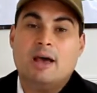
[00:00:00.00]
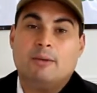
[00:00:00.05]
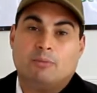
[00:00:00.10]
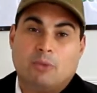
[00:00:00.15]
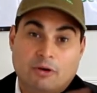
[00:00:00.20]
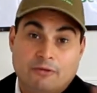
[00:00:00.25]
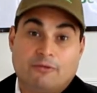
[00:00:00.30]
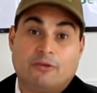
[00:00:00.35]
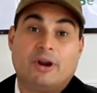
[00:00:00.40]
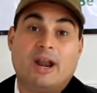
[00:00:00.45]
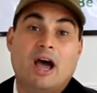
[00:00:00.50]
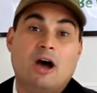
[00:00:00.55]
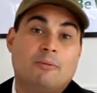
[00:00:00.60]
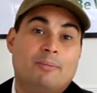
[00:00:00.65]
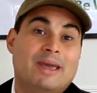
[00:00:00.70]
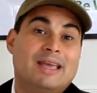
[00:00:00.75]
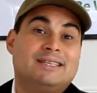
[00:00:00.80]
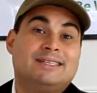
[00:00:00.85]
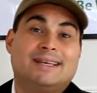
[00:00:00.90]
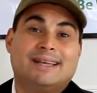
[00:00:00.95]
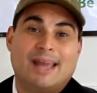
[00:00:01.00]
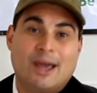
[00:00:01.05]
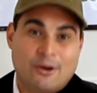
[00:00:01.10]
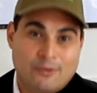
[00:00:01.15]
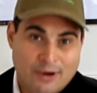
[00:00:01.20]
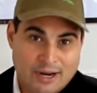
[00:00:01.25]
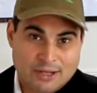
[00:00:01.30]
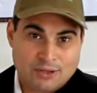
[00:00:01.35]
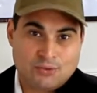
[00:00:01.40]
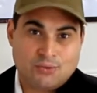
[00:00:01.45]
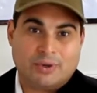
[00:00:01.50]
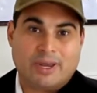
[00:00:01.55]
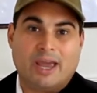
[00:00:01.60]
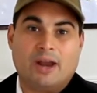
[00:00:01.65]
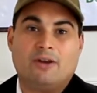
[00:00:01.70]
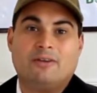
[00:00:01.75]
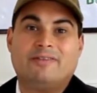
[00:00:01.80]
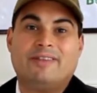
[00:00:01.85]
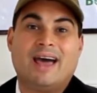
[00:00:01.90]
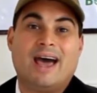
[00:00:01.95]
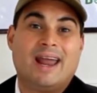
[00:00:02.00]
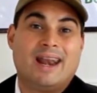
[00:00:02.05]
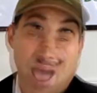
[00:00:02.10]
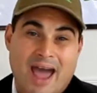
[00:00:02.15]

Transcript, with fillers: But for now, basically, I already took care of that.